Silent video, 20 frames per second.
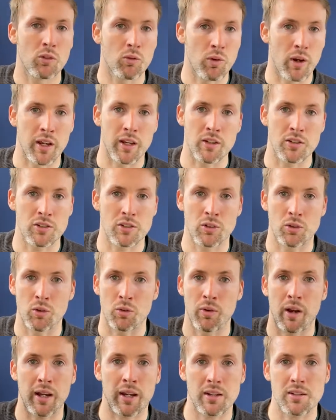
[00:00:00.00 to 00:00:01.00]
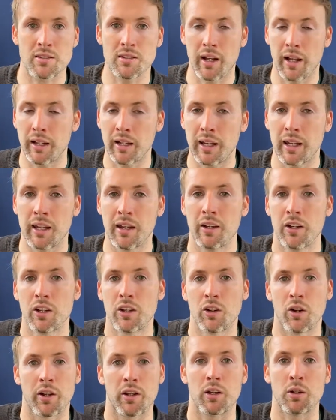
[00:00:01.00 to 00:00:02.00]
raise your racket slightly. You
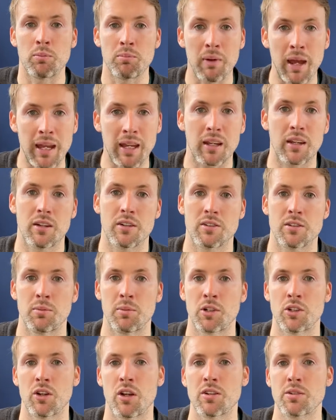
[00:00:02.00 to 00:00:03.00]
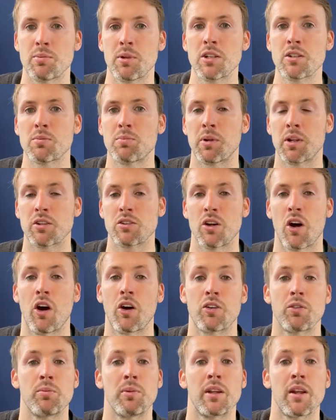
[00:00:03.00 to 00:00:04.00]
know, I could make some adjustments, but it's
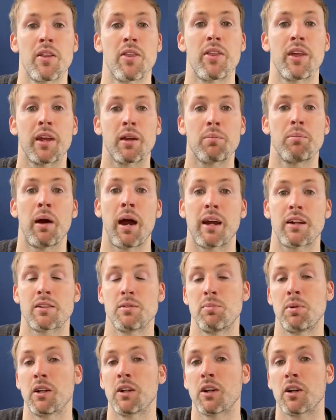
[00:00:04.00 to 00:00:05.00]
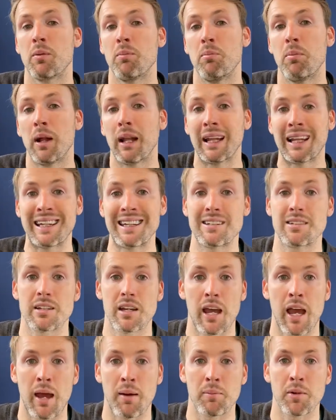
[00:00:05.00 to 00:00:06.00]
hard for me to think back to being a complete
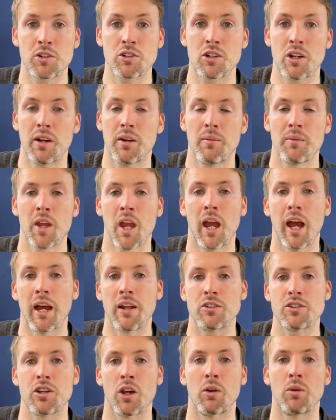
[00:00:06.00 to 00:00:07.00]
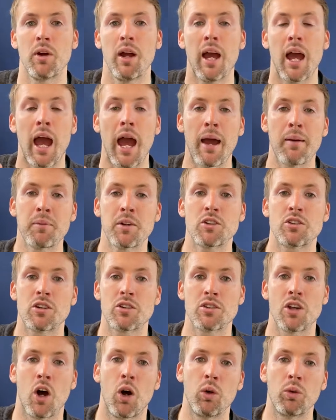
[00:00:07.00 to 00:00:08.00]
amateur. And so
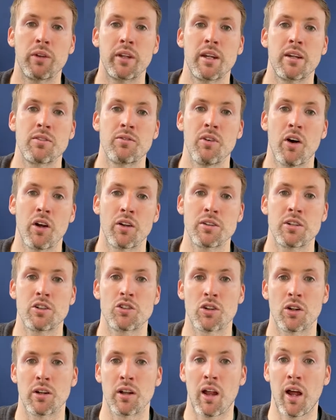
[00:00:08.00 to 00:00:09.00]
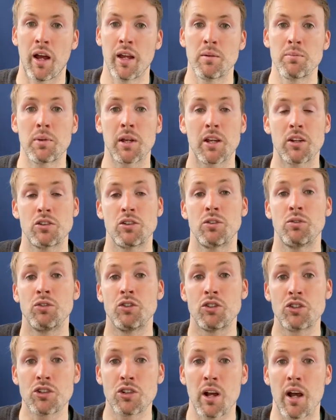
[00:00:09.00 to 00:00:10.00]
amateurs hold the advantage online because you
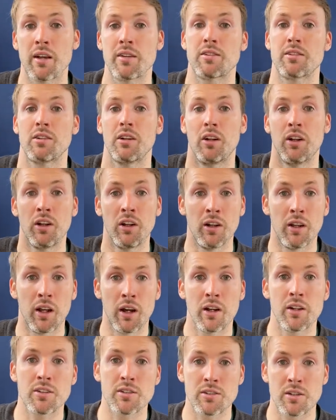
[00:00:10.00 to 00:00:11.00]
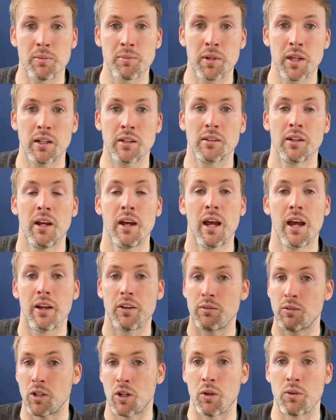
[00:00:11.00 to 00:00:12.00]
just learned something
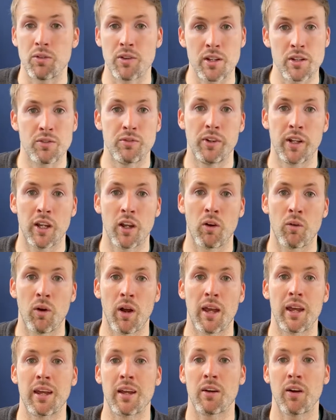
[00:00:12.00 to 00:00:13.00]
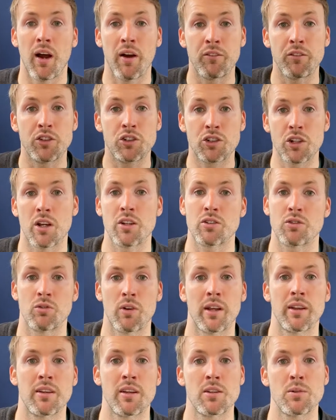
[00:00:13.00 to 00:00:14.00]
you know, this video right here, I've just
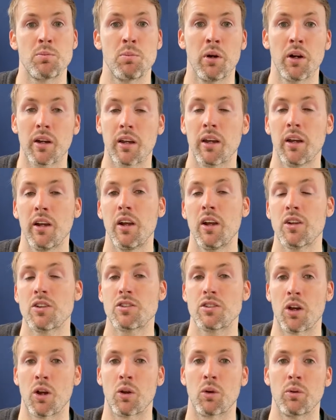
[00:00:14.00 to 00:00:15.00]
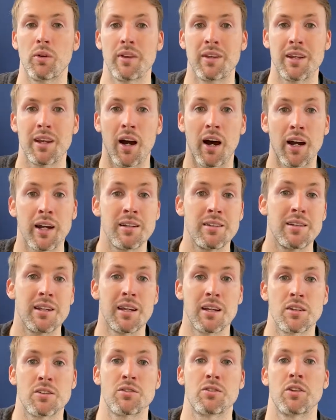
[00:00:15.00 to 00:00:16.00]
read this book. So the
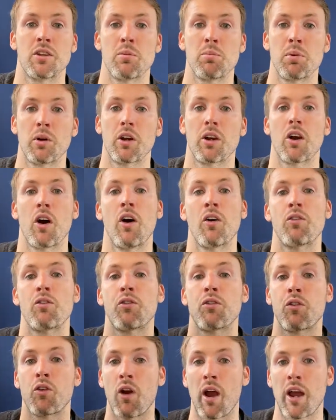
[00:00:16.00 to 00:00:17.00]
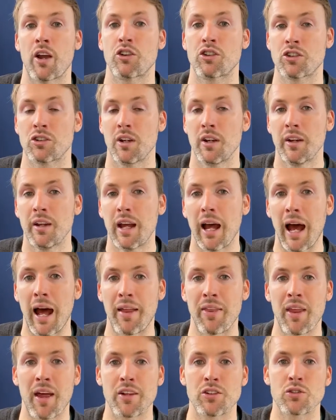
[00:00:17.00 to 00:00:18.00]
ideas from the book are fresh.
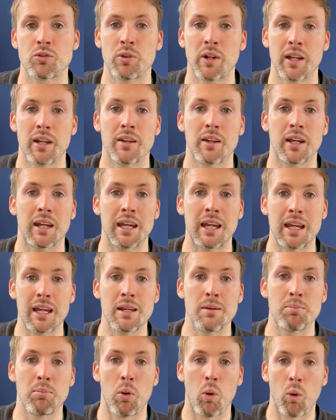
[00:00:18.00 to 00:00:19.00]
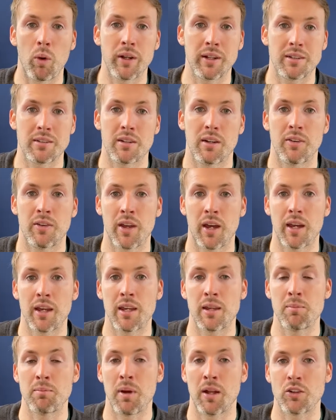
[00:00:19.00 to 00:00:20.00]
And that's really the key point that
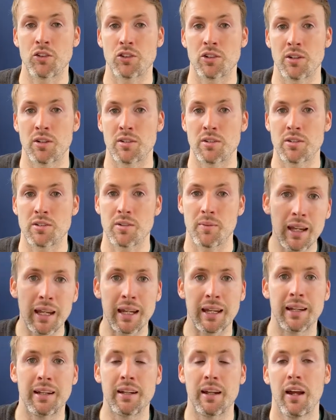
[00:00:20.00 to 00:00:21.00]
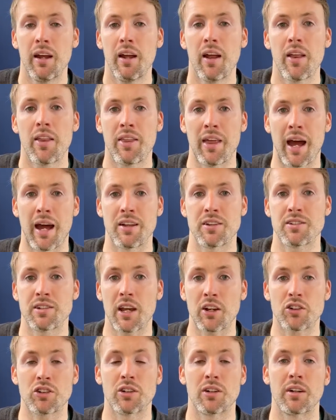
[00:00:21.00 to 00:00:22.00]
he mentions in that
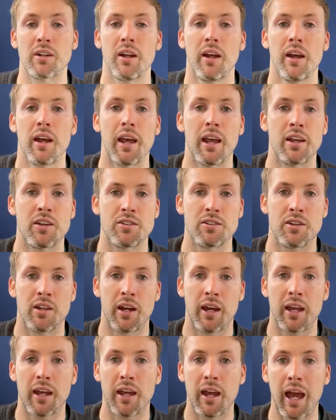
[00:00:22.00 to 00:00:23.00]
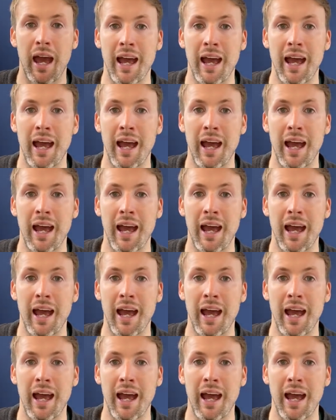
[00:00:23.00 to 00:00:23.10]
section is that